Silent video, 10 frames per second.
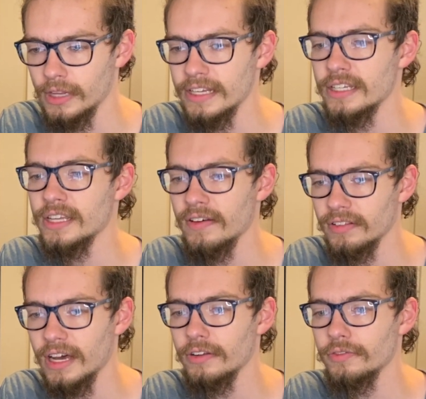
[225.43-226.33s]
They tend to have
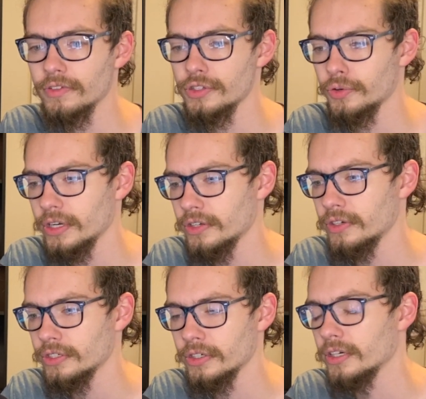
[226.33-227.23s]
a lot of Saurian
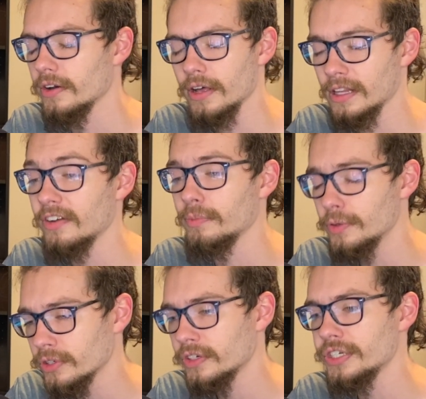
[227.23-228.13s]
a lot of
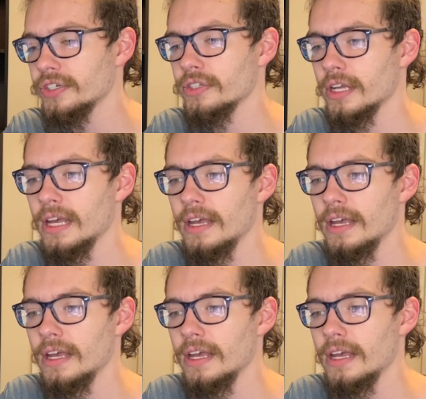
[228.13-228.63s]
mutant creatures.